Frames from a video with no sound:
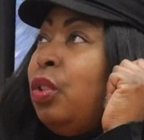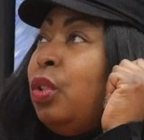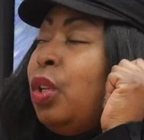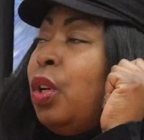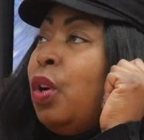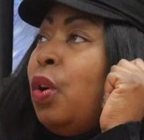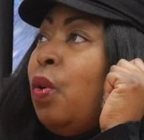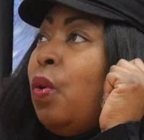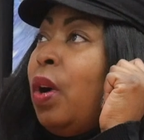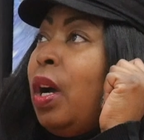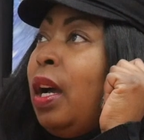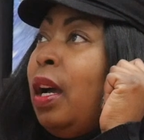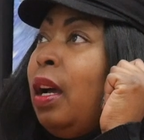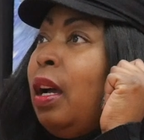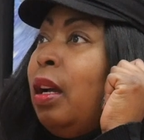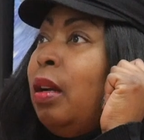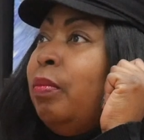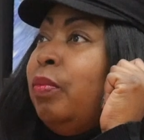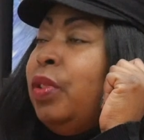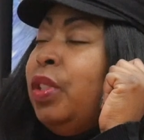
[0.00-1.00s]
you know,
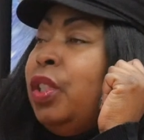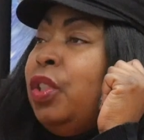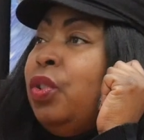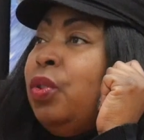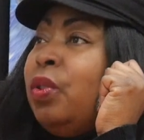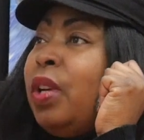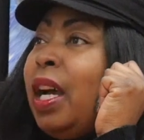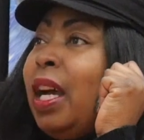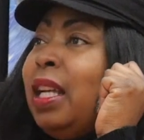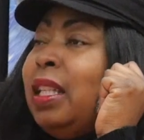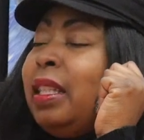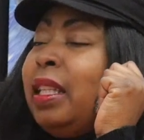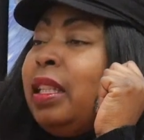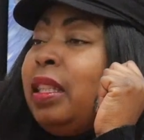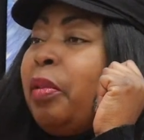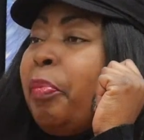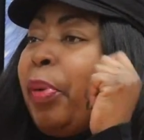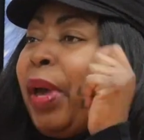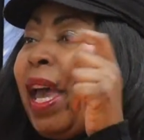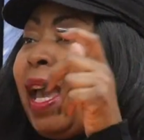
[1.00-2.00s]
um, did you guys
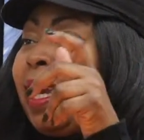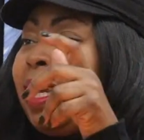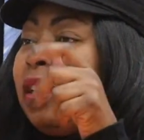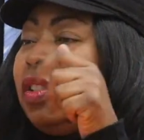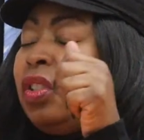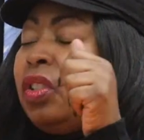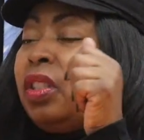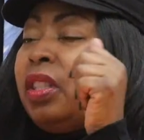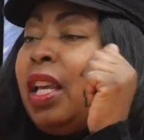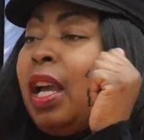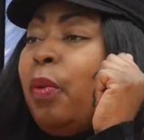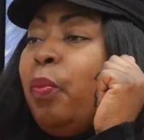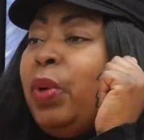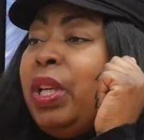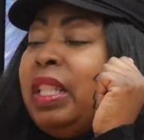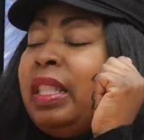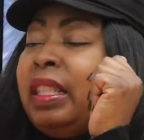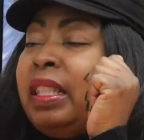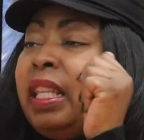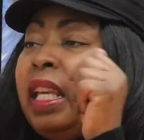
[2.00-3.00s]
get the packages that
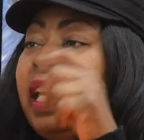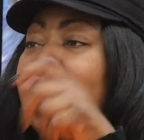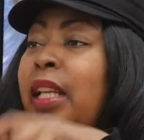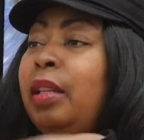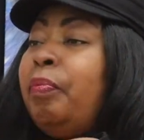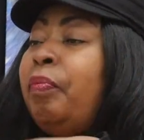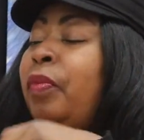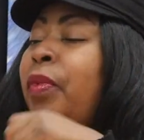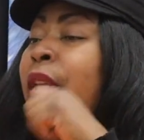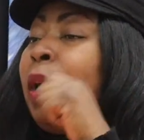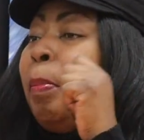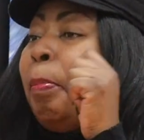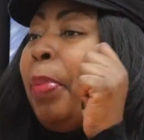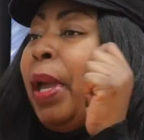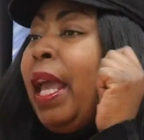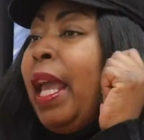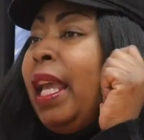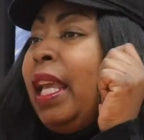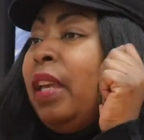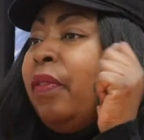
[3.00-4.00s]
we sent?
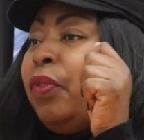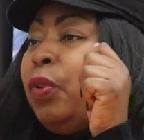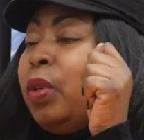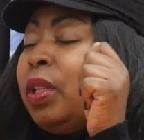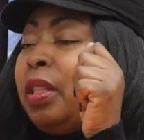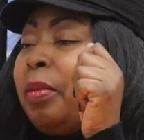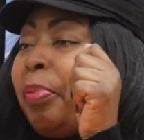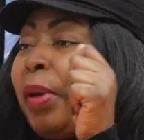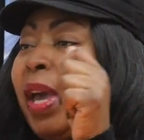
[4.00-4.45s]
Bang if you get the